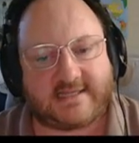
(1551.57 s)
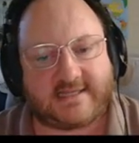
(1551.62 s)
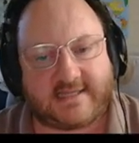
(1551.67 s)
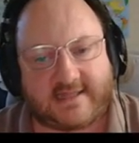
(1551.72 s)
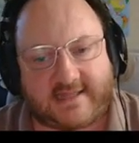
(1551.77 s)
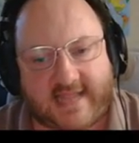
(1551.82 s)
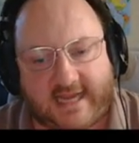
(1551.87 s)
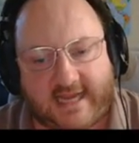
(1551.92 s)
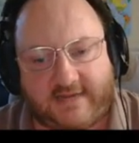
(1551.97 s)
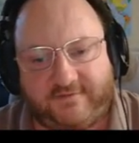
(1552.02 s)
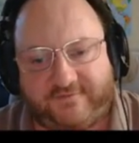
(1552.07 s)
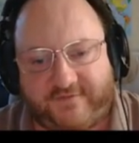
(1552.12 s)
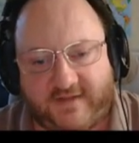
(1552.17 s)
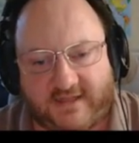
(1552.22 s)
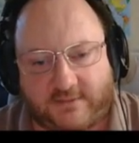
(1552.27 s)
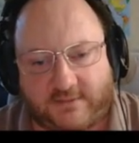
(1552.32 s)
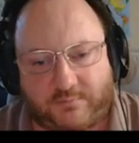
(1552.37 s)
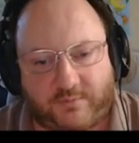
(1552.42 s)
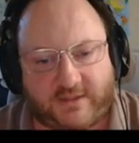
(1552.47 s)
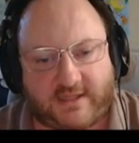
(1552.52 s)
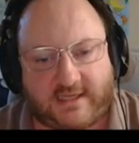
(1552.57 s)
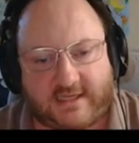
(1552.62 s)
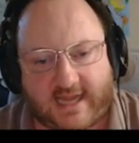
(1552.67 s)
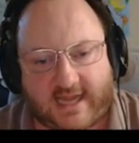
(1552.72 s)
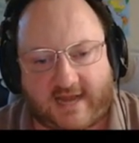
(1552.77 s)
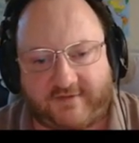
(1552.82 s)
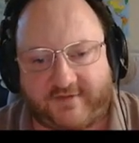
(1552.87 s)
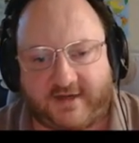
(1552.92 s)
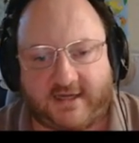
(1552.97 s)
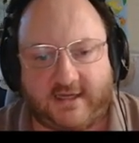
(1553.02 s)
to then fill it with
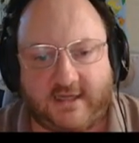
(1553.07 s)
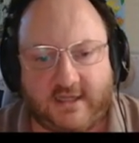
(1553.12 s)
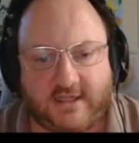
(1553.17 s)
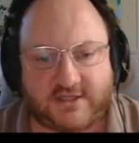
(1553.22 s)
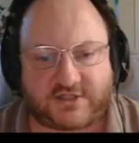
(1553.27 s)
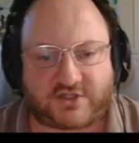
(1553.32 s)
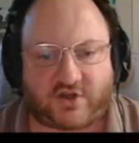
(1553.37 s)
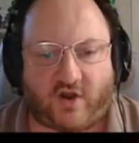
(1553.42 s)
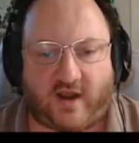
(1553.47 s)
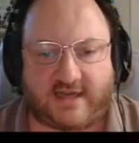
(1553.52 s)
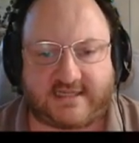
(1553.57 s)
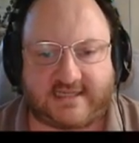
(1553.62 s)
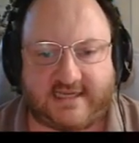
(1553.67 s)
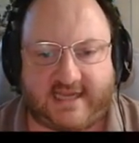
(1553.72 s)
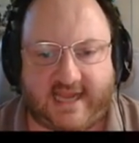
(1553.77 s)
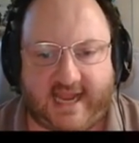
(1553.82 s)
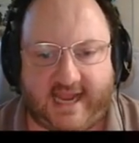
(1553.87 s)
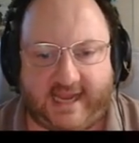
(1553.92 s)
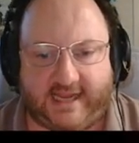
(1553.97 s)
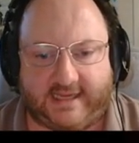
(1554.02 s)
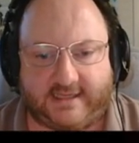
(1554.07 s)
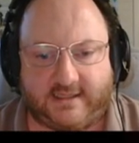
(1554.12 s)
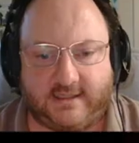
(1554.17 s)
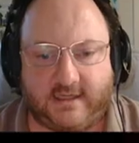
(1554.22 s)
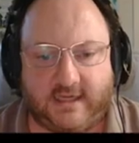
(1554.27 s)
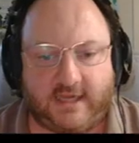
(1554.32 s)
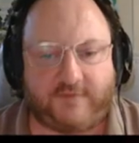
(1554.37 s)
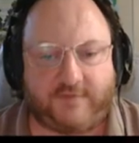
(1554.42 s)
another site again.